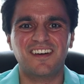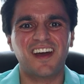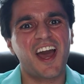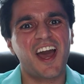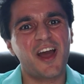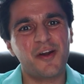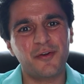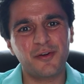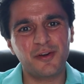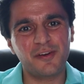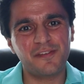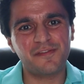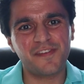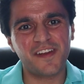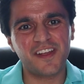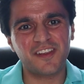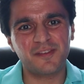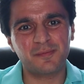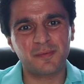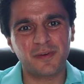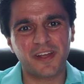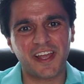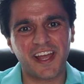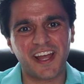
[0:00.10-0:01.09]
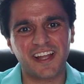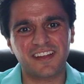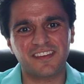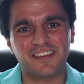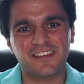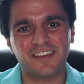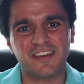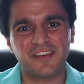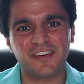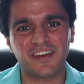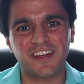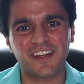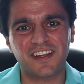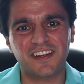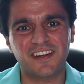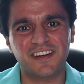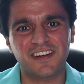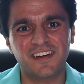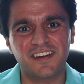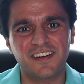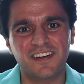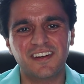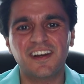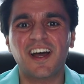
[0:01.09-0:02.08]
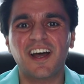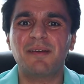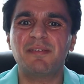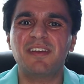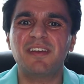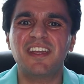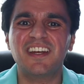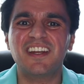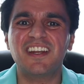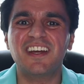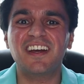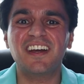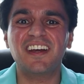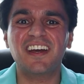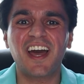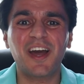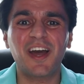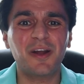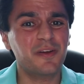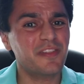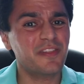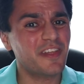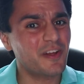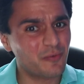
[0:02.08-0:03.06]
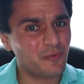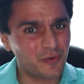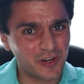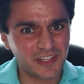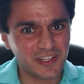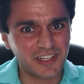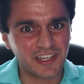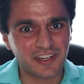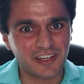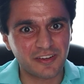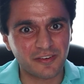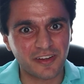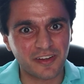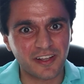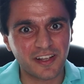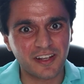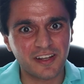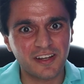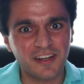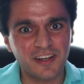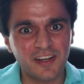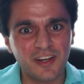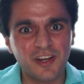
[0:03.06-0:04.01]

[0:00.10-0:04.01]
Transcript: How are your Facebook ads doing? I mean, how are they really doing?